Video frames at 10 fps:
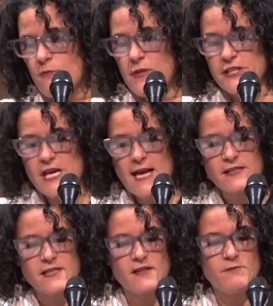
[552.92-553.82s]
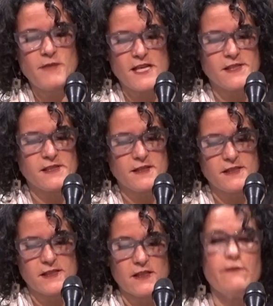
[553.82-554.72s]
But Jackson, based
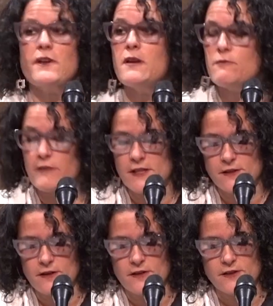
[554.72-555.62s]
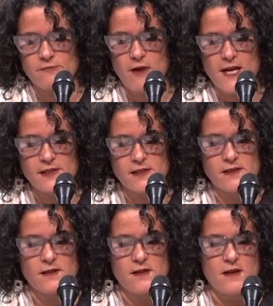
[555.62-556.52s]
on significant research,
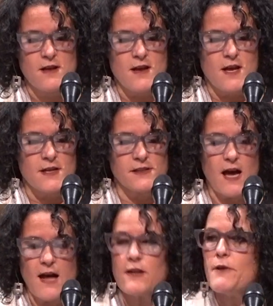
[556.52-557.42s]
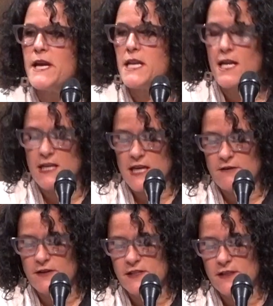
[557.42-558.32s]
writes, tolerating and
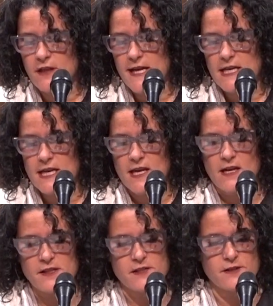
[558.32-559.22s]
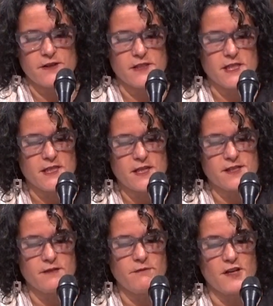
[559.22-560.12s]
even delighting in uncertainty
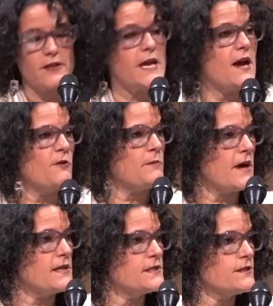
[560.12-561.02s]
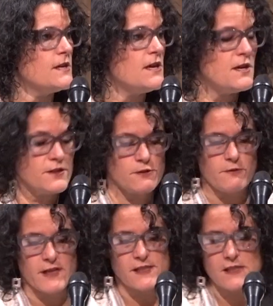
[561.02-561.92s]
doesn't merely help us
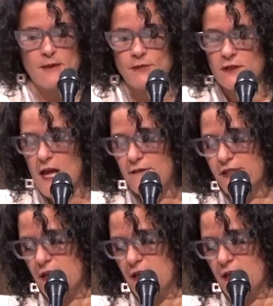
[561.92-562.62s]
to accept life's